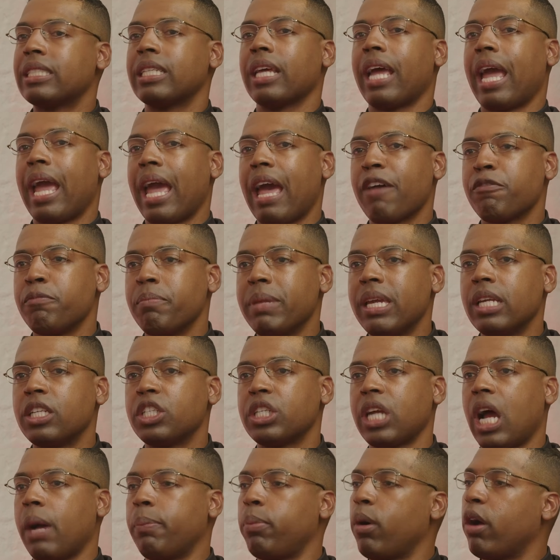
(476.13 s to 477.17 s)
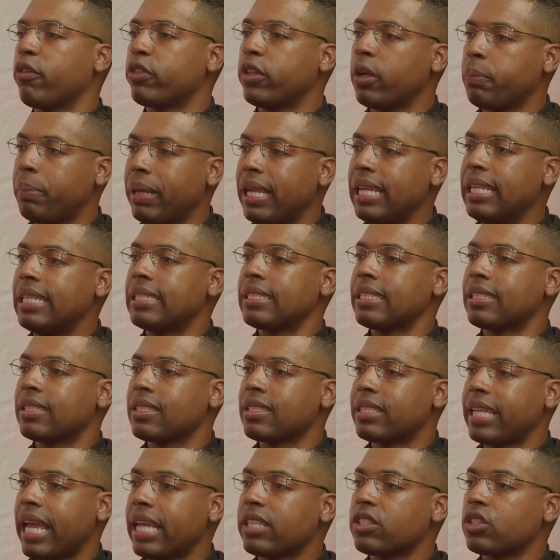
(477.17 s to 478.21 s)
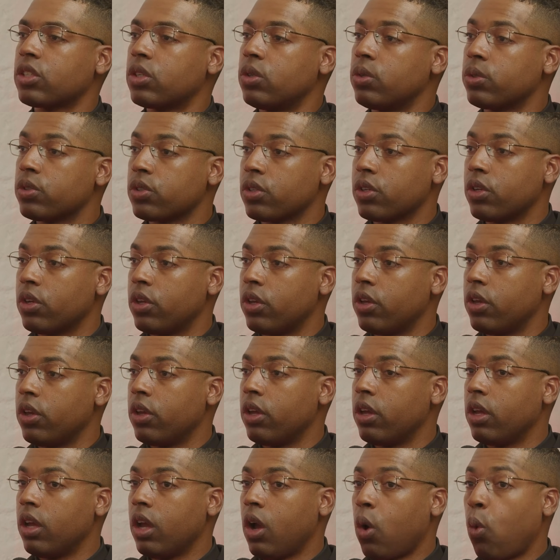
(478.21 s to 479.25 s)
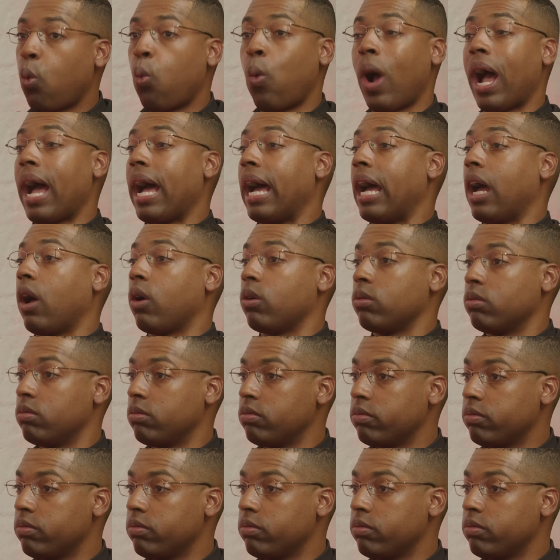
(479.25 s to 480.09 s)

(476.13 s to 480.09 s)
to have men chop off their penises and testicles. Wow.